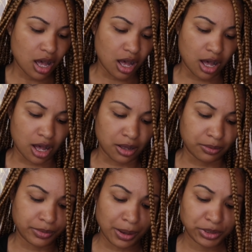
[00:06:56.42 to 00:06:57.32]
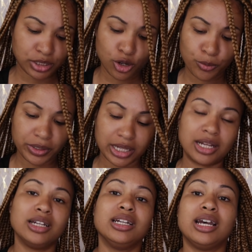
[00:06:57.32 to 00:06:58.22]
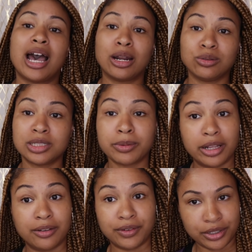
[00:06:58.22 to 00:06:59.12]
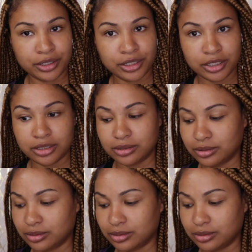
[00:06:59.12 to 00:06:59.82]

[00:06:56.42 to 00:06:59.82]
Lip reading: I'm just hoping that I don't smell like vinegar,